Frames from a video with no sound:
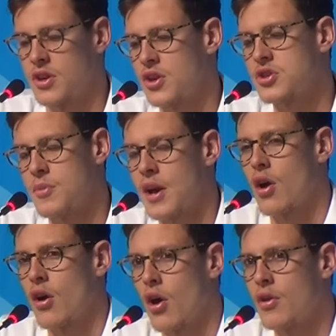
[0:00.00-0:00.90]
you know, swimming
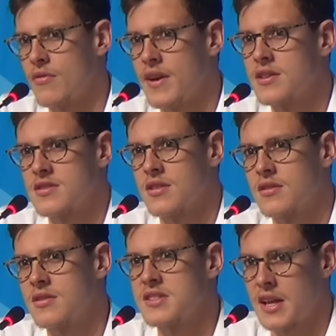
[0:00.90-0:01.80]
our own events and